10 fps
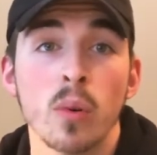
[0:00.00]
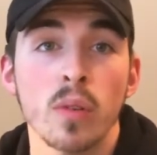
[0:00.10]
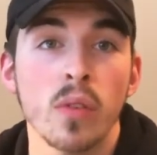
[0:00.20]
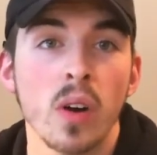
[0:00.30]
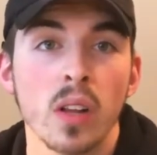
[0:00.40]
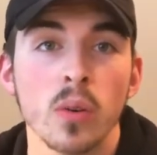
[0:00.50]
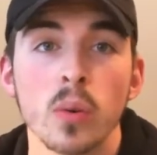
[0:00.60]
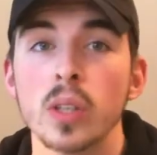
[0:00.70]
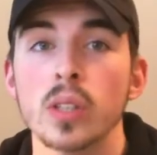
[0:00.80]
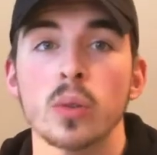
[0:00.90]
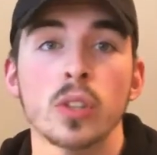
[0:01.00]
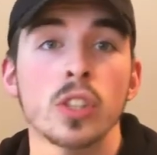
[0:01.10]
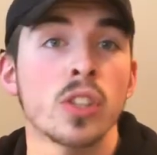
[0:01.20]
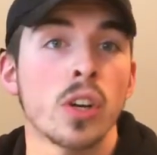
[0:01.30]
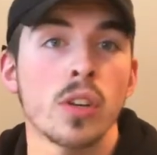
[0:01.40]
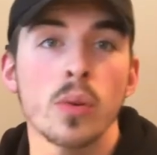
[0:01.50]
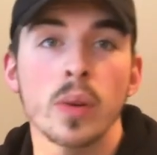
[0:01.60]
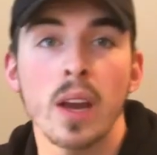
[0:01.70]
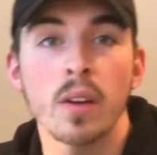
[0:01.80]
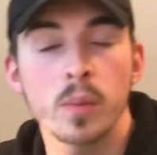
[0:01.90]
followers or just start a new
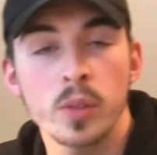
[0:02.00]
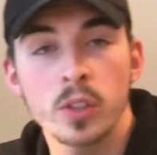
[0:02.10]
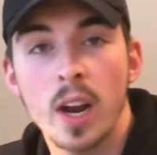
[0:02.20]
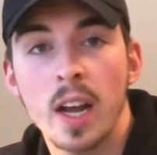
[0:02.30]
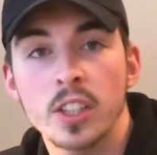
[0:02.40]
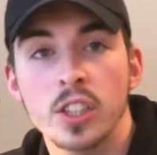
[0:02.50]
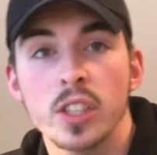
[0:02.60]
account from scratch.